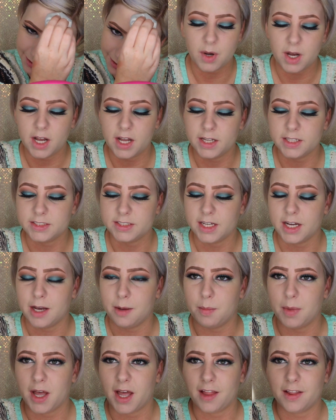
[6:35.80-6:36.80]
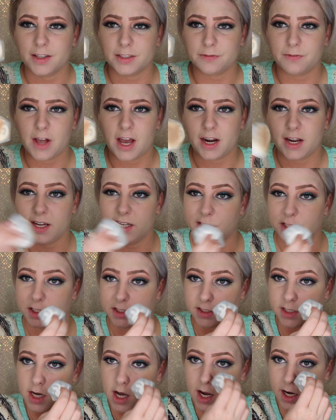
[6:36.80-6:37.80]
But this flat edge
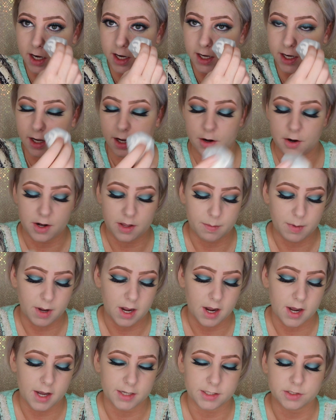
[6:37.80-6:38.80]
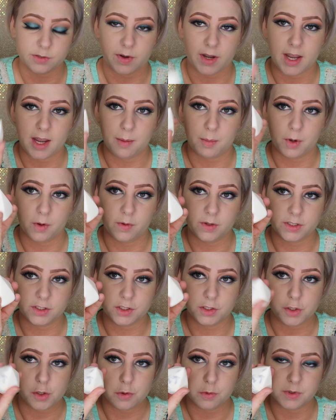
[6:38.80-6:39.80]
is not going to get underneath my eye, so I am going
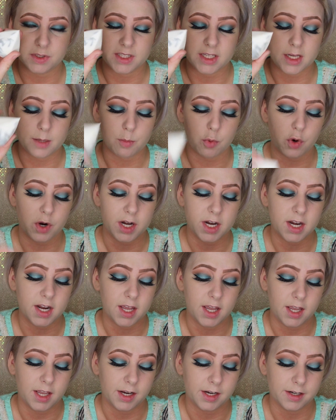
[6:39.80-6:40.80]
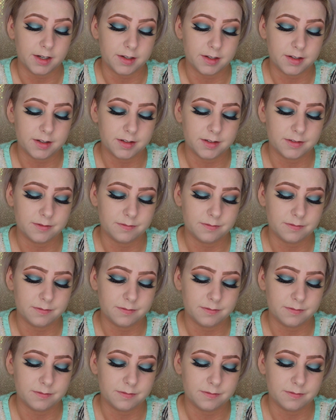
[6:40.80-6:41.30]
to use the pointed end.